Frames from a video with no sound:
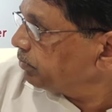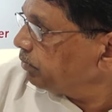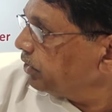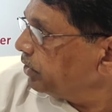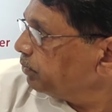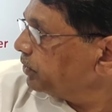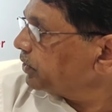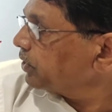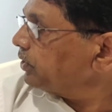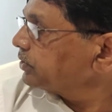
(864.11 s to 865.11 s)
multiple
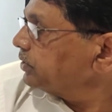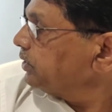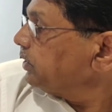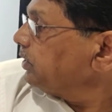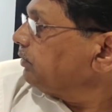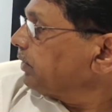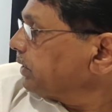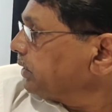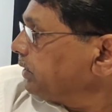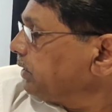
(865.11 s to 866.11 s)
cross,
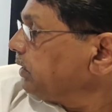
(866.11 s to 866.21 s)
even